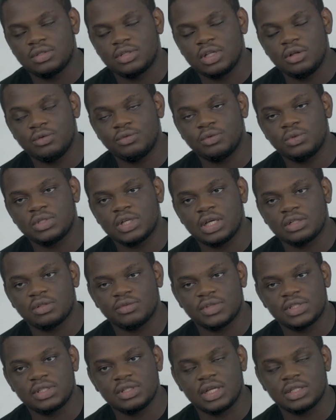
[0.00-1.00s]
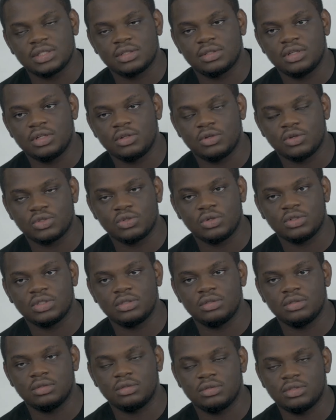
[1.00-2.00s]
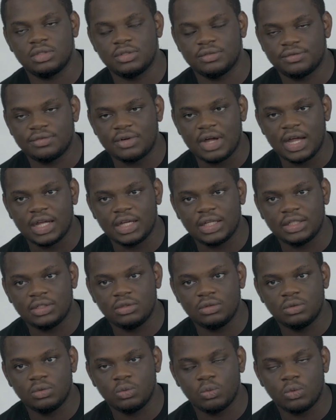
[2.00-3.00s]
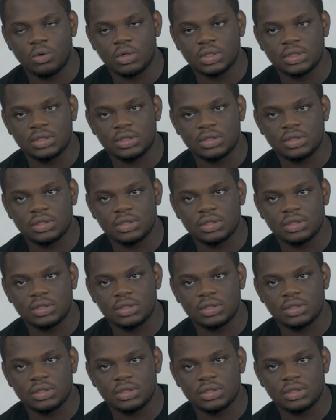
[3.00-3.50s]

Sale of Goods Act of 1893, does not define what